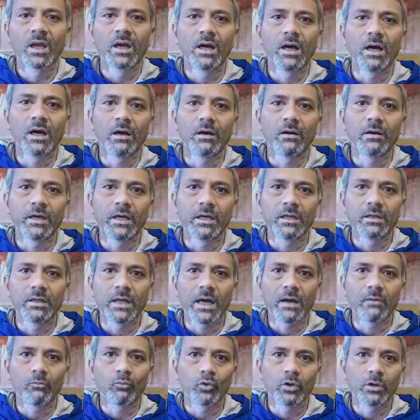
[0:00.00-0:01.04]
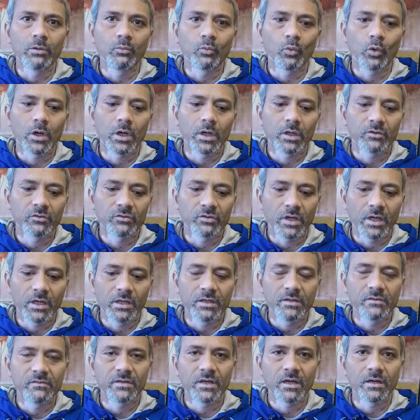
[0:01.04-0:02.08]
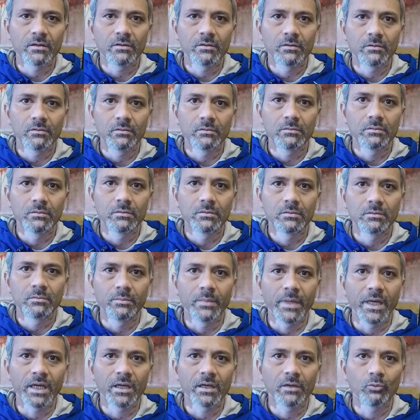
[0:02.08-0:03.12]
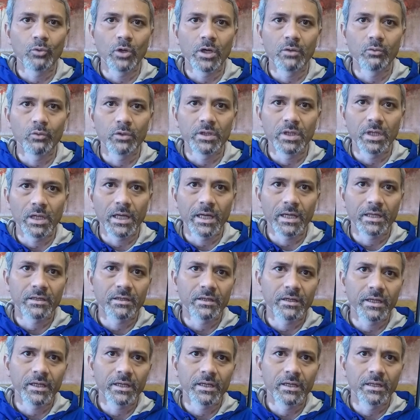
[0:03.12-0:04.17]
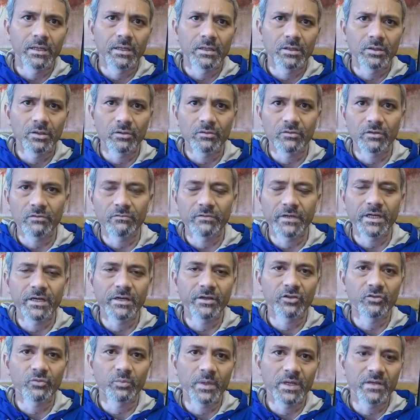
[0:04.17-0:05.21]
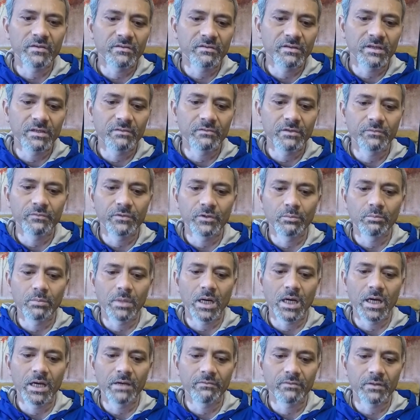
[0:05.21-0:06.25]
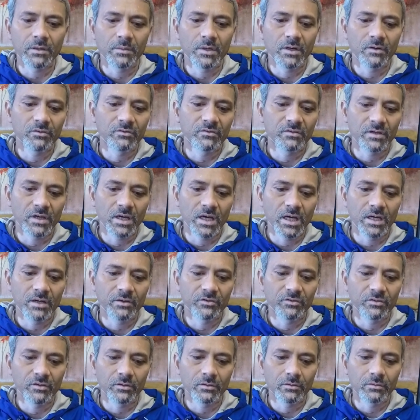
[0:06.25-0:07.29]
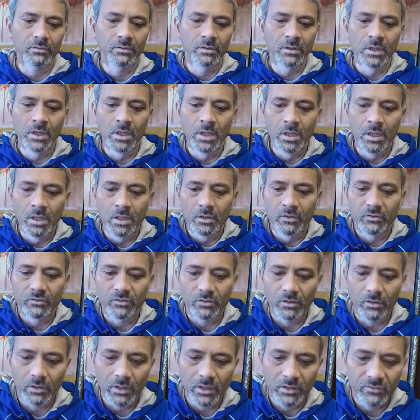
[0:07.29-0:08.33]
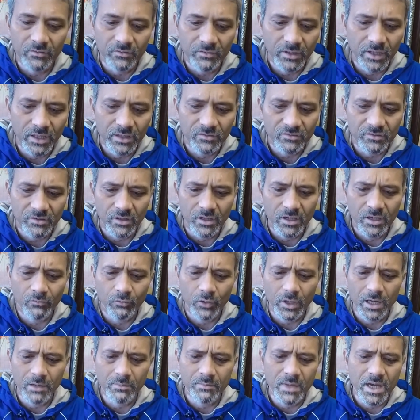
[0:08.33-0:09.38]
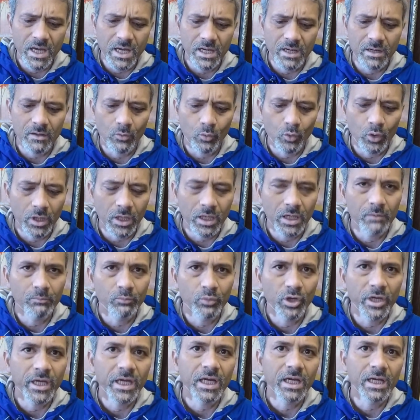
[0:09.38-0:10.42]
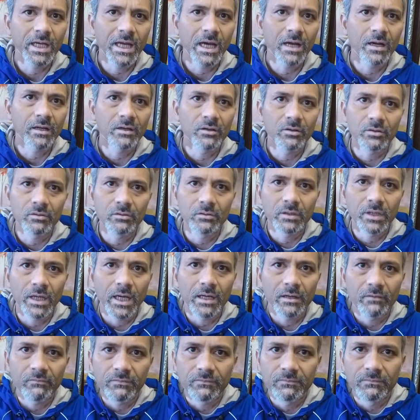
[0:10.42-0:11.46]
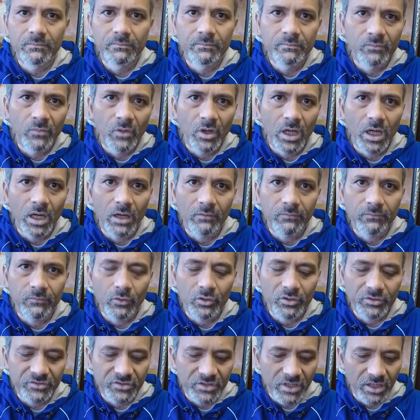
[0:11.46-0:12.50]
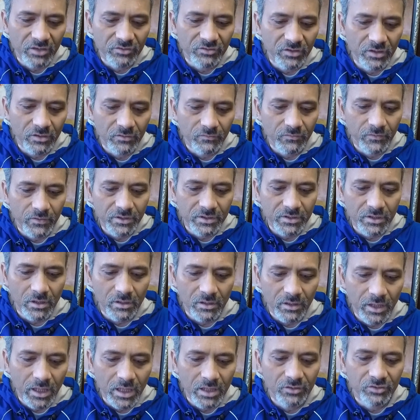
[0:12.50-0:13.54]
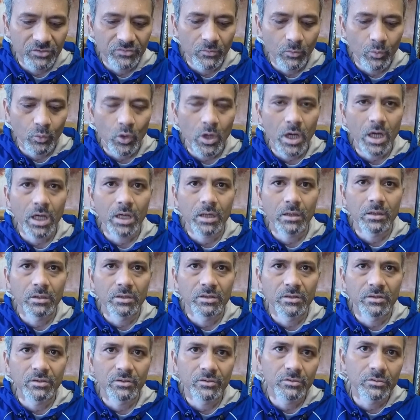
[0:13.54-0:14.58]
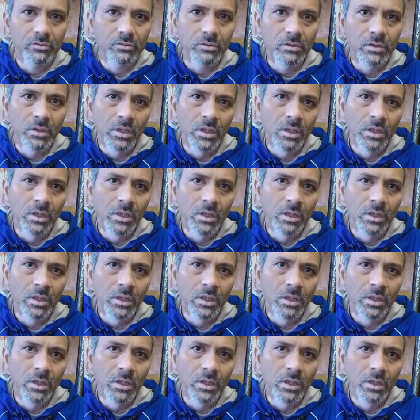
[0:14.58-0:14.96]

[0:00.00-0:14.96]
uh, it, that wouldn't work so I decided to make one with electric those are very expensive if you buy from outside so so let's get started what I made we're gonna break it down into kind of uh, four sections first I'll kind of walk through